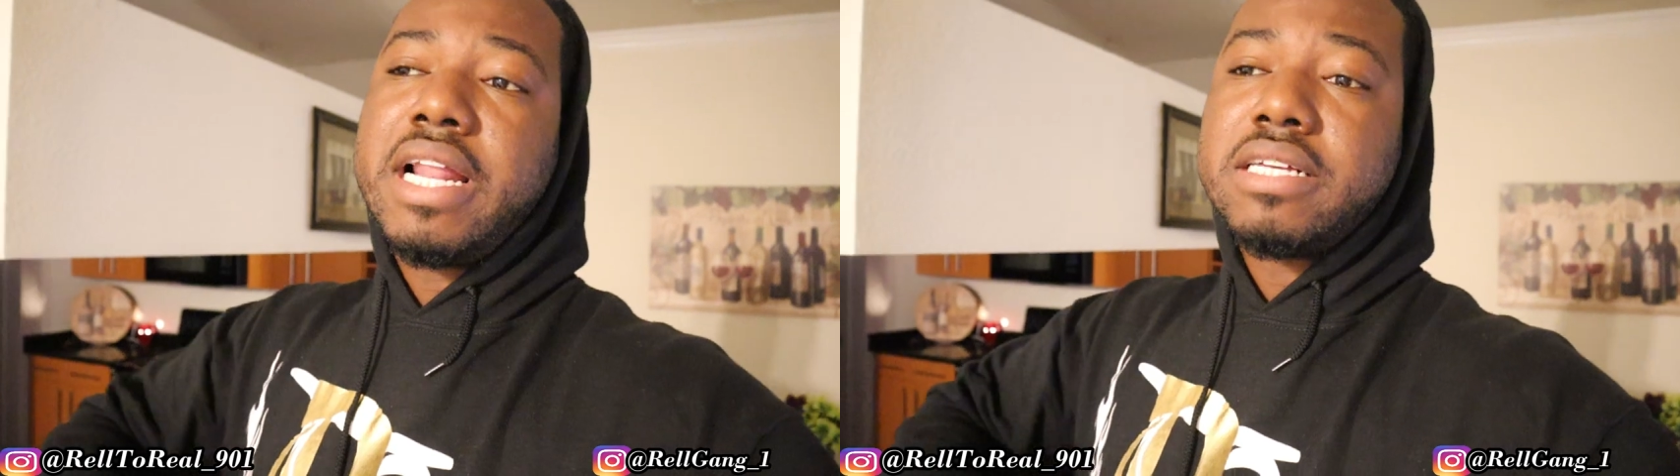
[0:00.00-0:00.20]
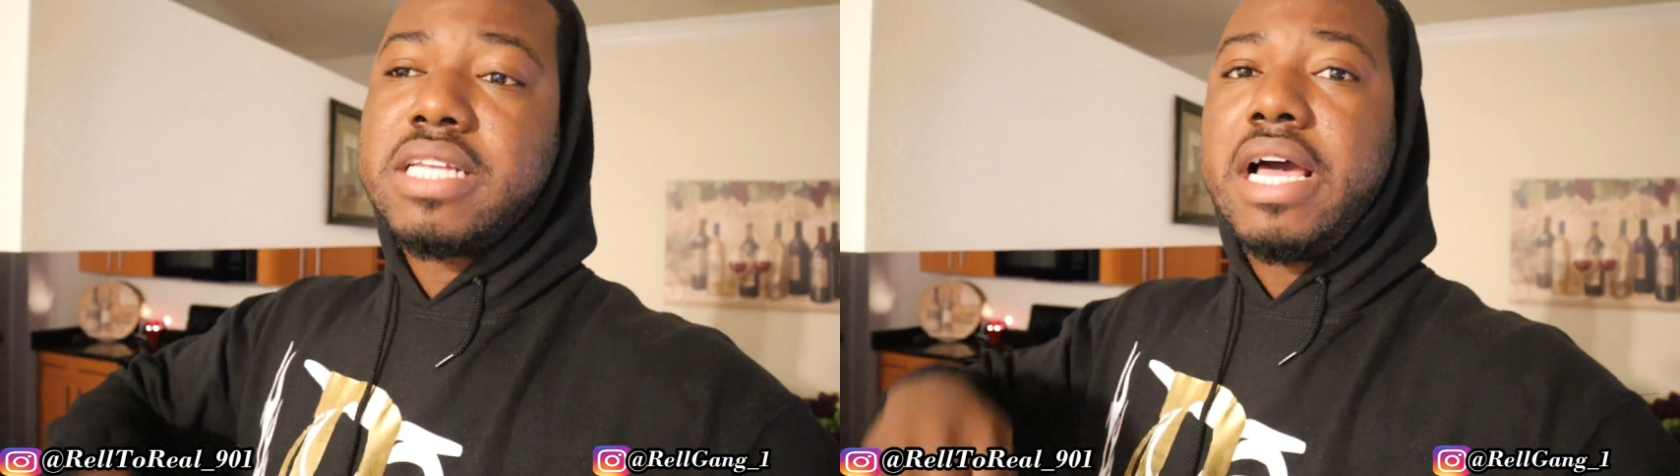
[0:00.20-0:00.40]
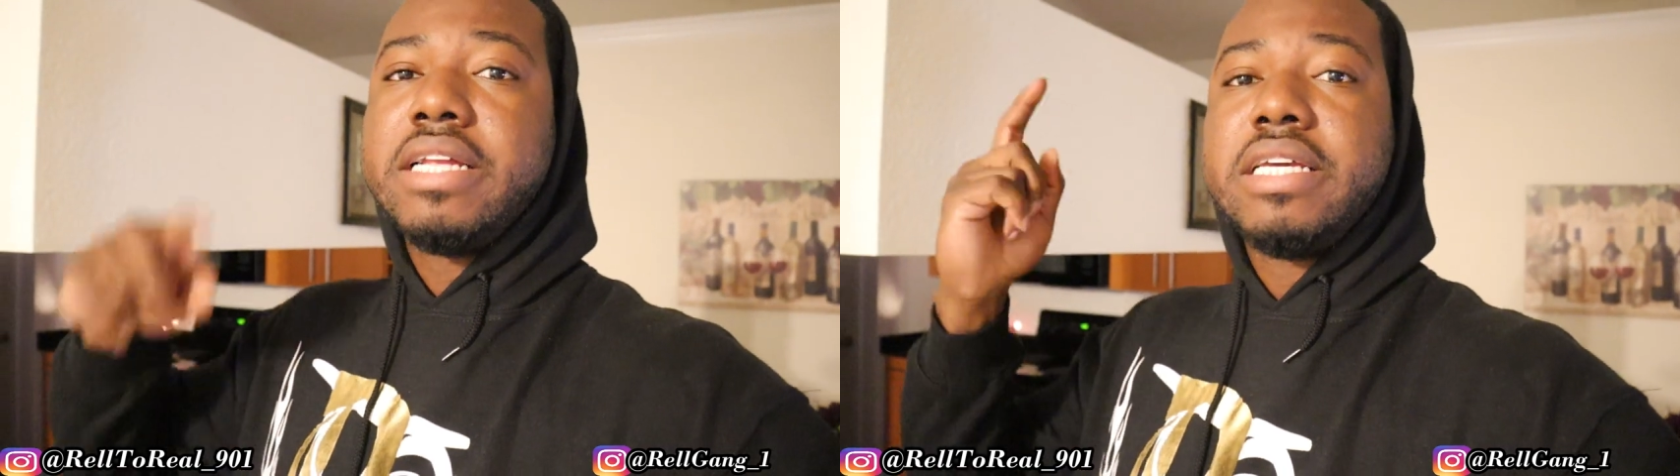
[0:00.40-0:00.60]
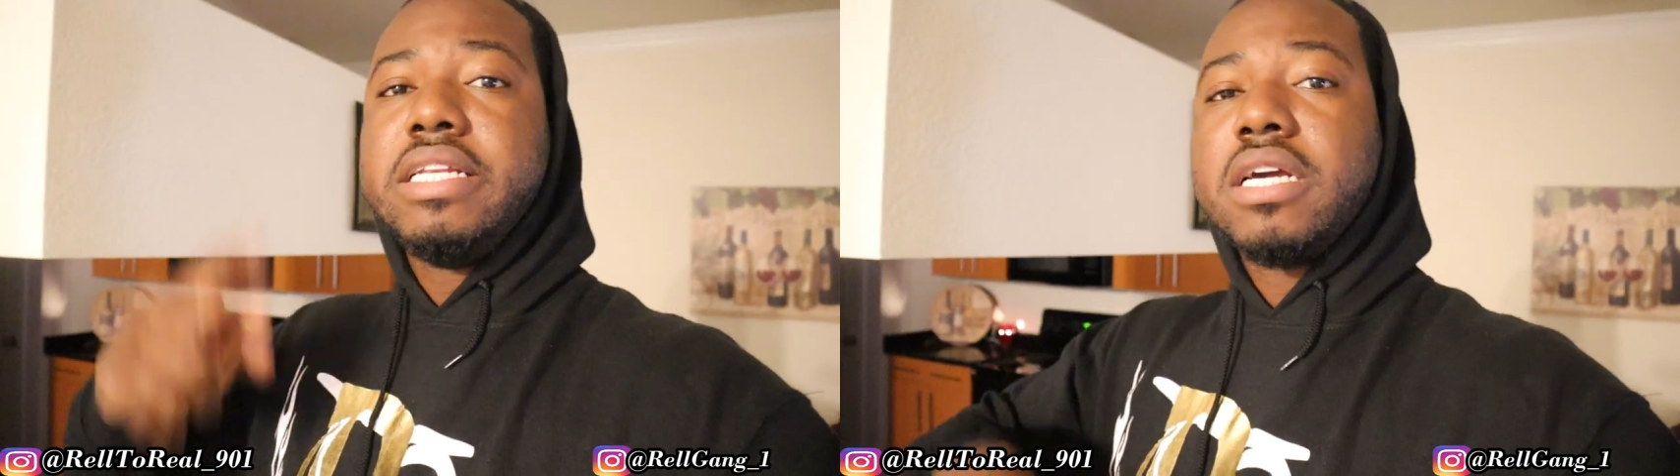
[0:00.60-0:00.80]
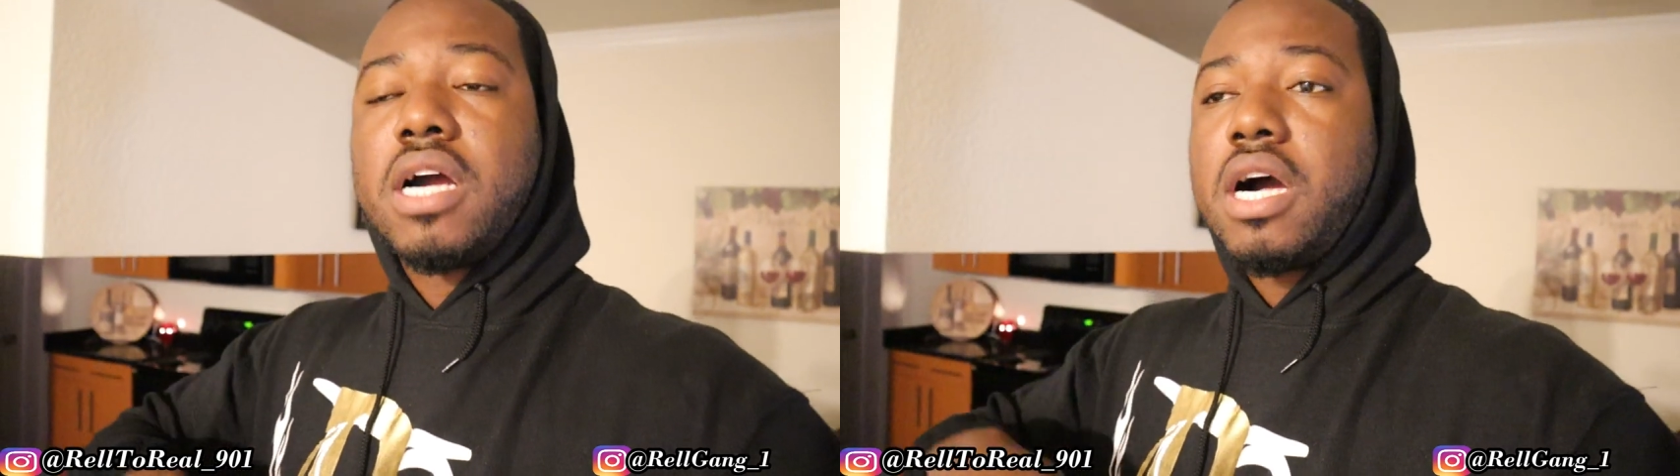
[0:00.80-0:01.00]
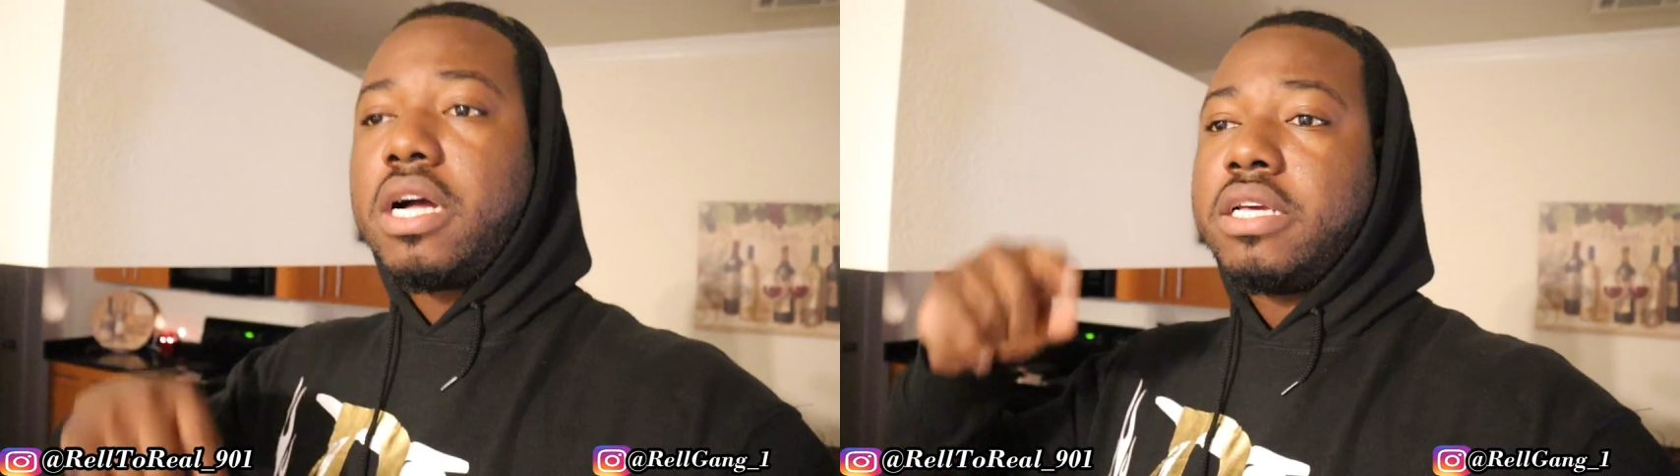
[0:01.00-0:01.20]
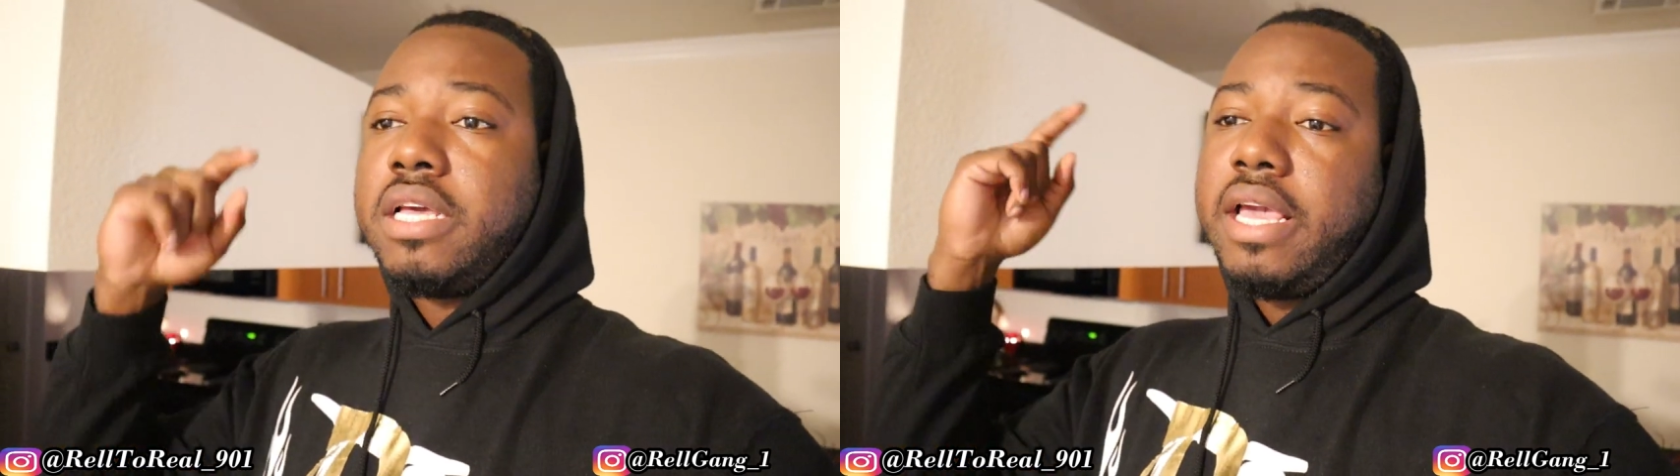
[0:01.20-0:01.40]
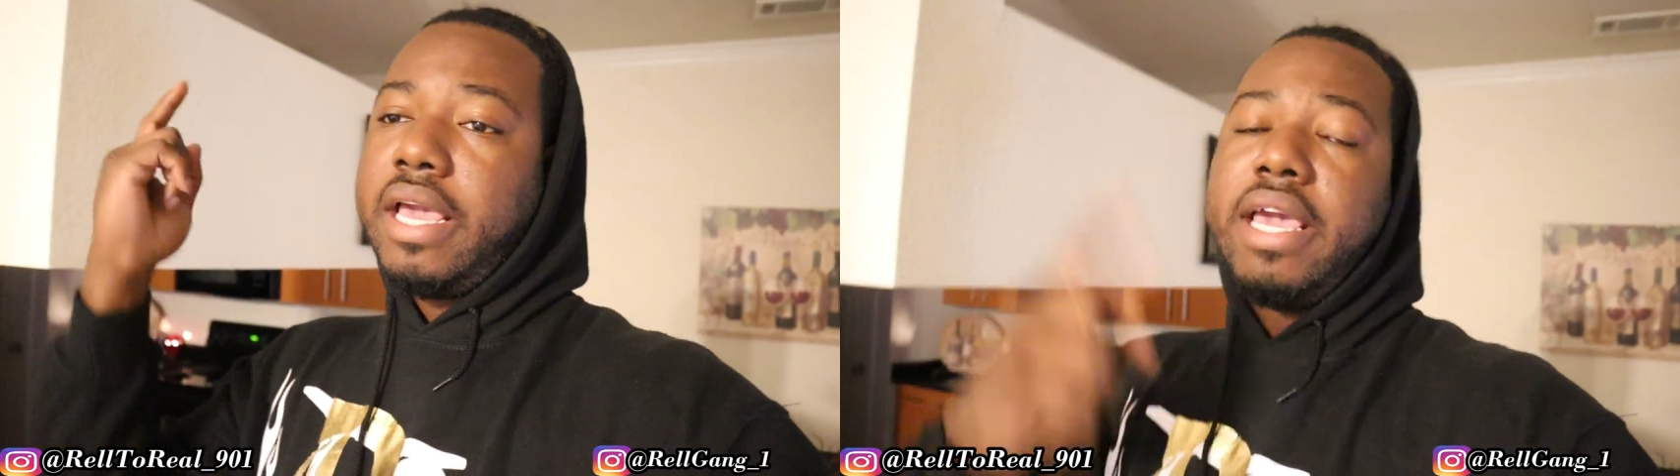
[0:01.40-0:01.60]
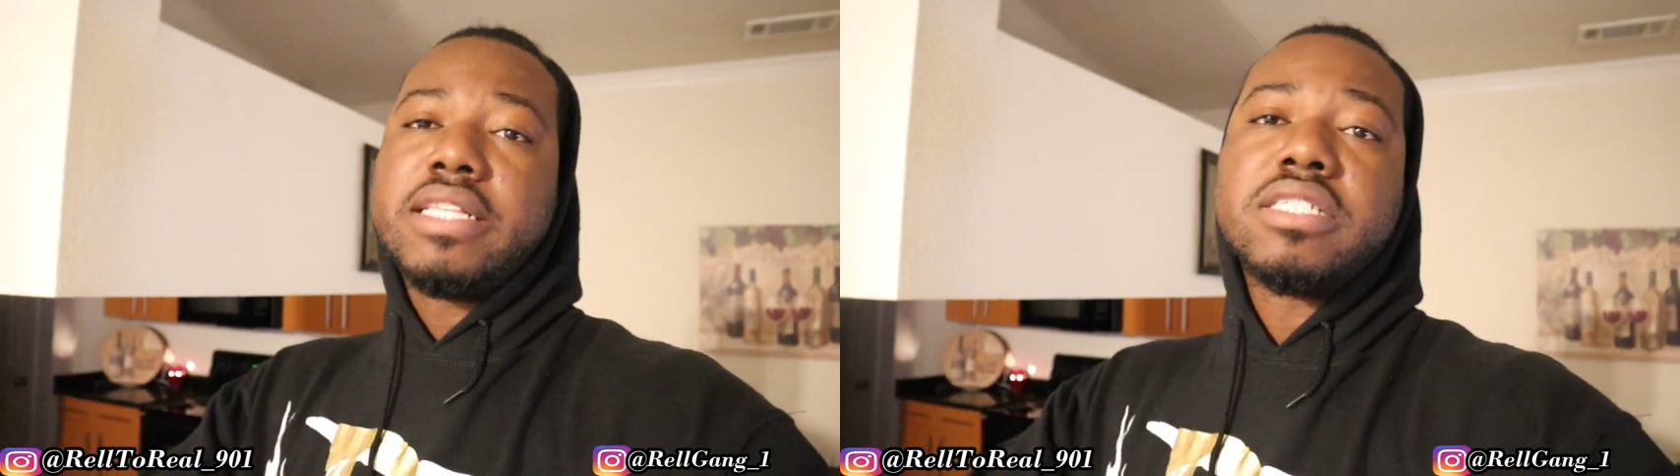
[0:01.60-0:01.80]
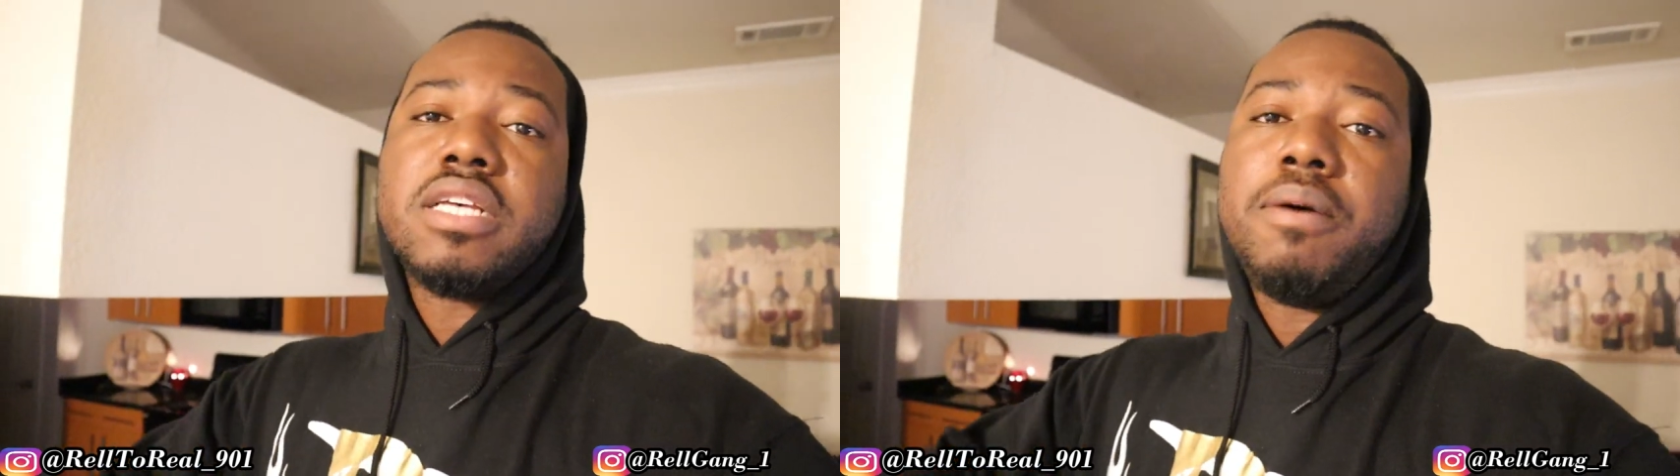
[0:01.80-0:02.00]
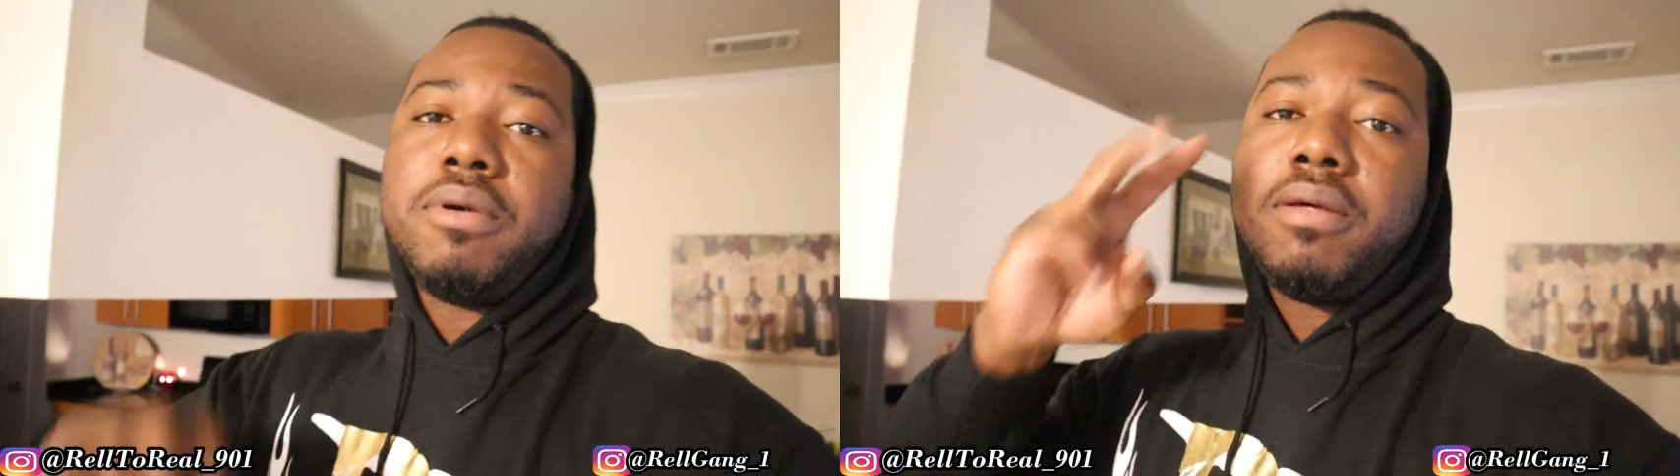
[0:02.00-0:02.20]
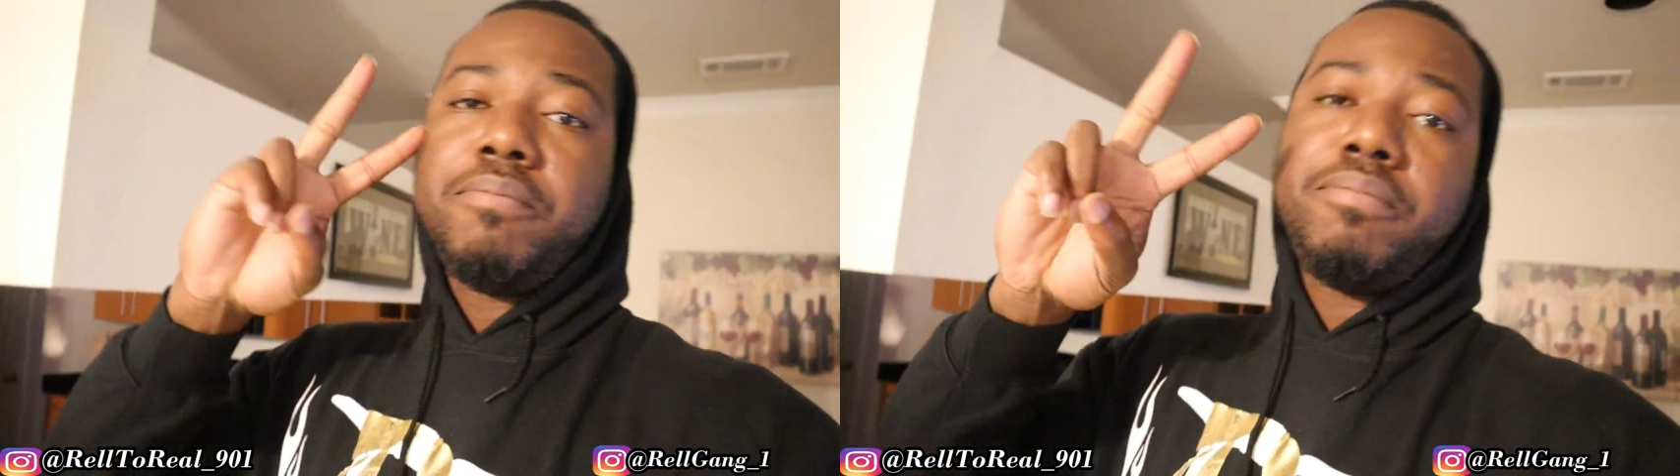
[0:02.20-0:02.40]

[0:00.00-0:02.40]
get outside and get in the car and head to Summit.